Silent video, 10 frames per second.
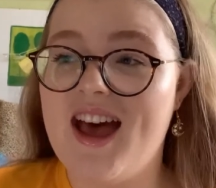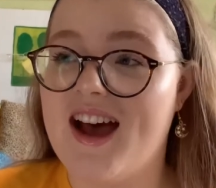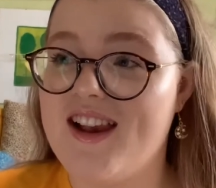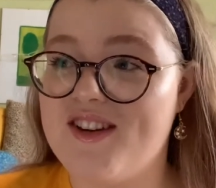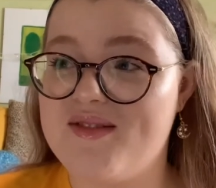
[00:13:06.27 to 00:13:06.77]

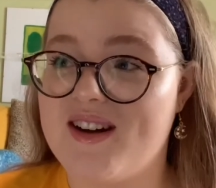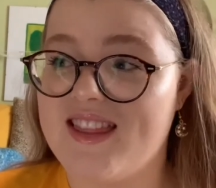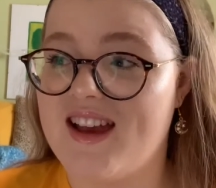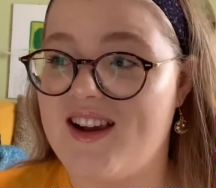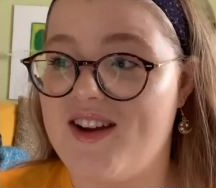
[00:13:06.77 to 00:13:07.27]
I love wearing
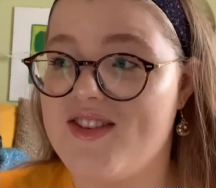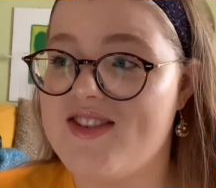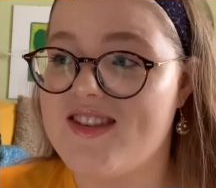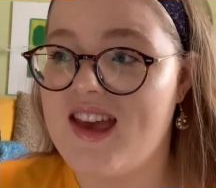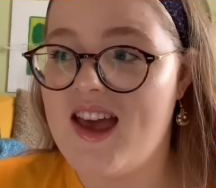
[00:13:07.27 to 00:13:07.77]
their
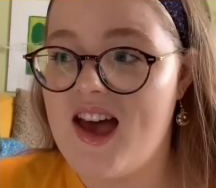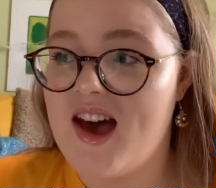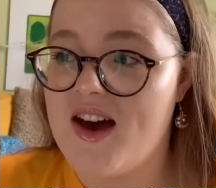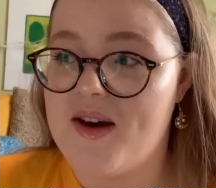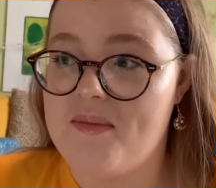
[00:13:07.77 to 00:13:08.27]
clothes.
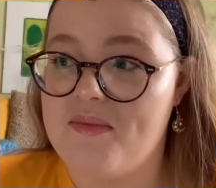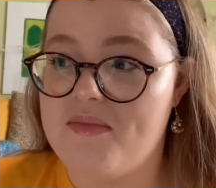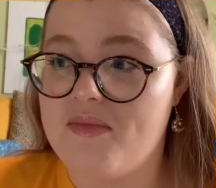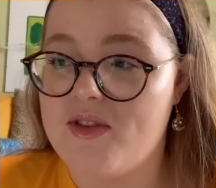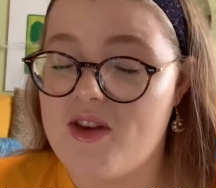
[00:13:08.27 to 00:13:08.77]

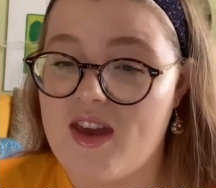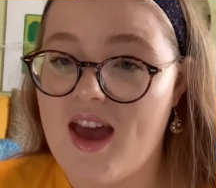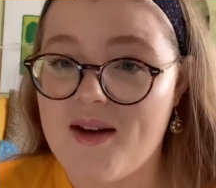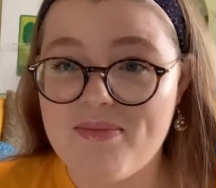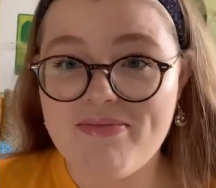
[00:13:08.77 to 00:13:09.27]
So yeah,